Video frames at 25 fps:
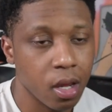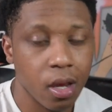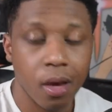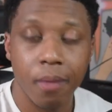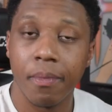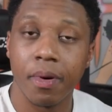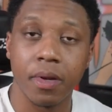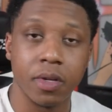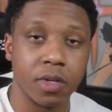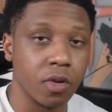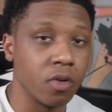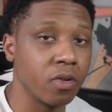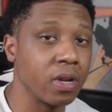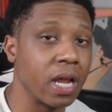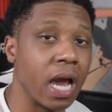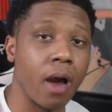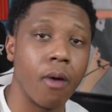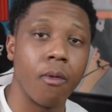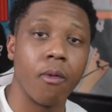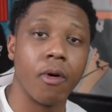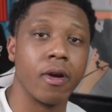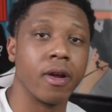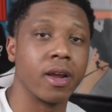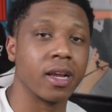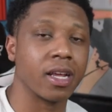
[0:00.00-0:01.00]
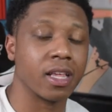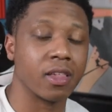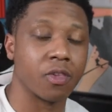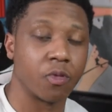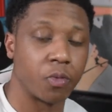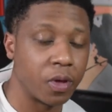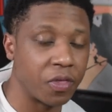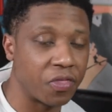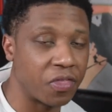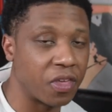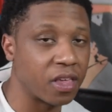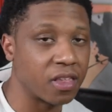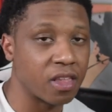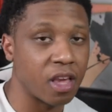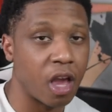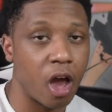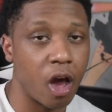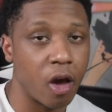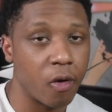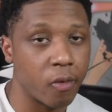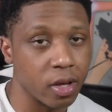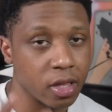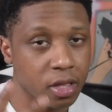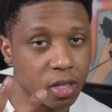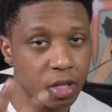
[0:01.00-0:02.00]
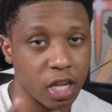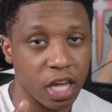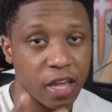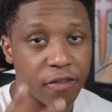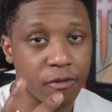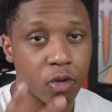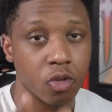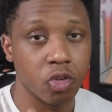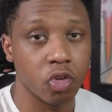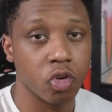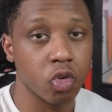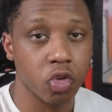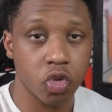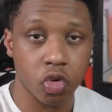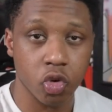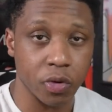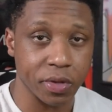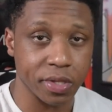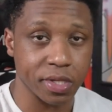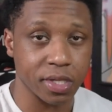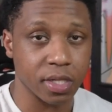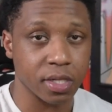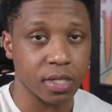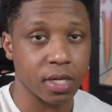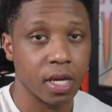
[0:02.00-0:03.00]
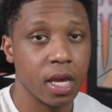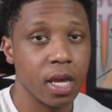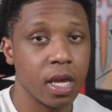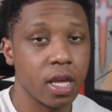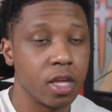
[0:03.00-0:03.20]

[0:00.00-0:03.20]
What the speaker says: But do not worry, because with this, I always leave you two choices.